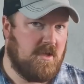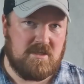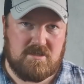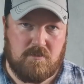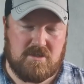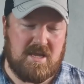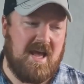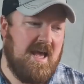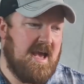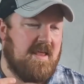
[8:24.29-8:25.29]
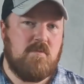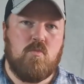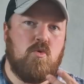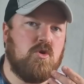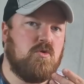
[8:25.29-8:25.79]
Simple as that. And the
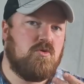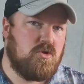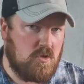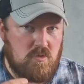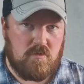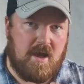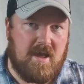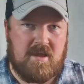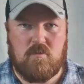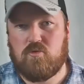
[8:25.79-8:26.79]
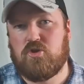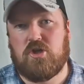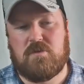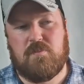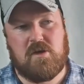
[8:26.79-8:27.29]
more you do that, it will
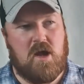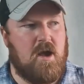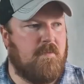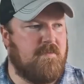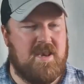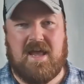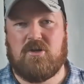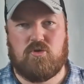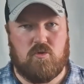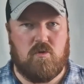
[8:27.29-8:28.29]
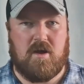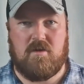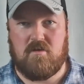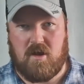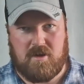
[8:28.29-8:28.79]
just become natural
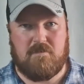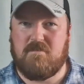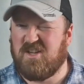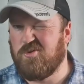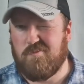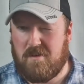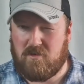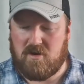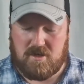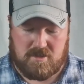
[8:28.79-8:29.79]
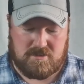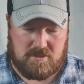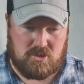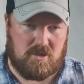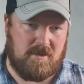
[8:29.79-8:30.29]
and like muscle memory,
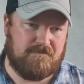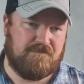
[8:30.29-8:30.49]
essentially.